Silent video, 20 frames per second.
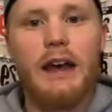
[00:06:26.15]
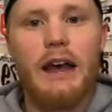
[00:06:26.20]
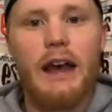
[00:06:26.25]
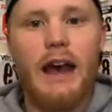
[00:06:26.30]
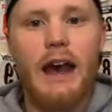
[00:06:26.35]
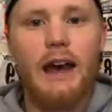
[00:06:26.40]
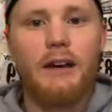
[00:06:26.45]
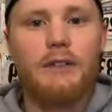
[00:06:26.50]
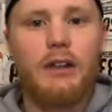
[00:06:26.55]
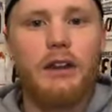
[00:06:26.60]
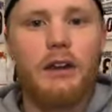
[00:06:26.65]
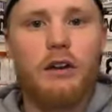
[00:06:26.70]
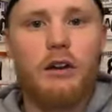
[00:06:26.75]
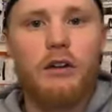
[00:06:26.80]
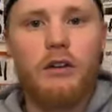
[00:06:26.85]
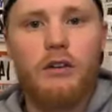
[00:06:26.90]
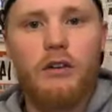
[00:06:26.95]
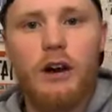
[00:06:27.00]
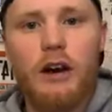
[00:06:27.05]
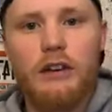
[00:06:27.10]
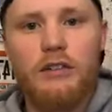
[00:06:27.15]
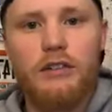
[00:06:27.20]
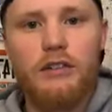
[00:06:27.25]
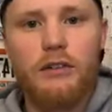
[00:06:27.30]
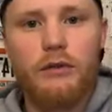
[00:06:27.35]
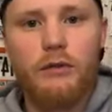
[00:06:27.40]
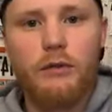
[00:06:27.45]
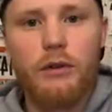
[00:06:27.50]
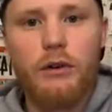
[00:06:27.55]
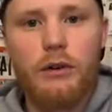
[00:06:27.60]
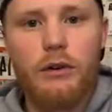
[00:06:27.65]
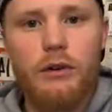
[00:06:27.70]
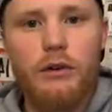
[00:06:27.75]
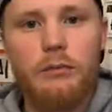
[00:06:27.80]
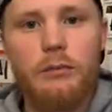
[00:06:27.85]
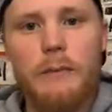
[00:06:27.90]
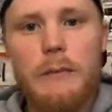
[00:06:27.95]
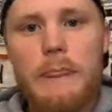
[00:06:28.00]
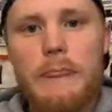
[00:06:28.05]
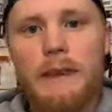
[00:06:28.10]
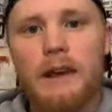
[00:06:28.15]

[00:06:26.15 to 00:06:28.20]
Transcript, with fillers: have it across the room